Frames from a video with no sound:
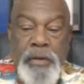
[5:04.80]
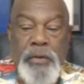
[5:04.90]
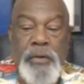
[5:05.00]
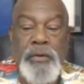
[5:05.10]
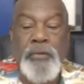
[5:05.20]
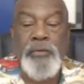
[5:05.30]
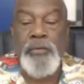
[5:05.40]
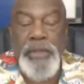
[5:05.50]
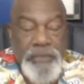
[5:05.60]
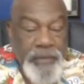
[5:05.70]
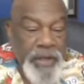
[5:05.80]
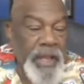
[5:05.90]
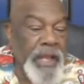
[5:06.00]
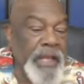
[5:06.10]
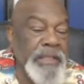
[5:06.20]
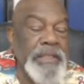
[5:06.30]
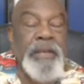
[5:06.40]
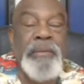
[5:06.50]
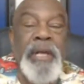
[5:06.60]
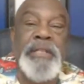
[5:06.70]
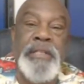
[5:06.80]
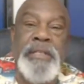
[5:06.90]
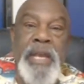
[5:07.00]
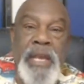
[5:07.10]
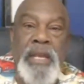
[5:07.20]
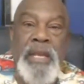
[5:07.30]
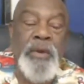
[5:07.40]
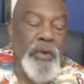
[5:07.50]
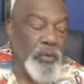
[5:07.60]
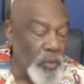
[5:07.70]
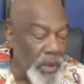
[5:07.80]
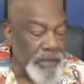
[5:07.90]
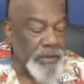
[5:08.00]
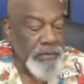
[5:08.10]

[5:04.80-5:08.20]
about this game. What makes you want to hear it?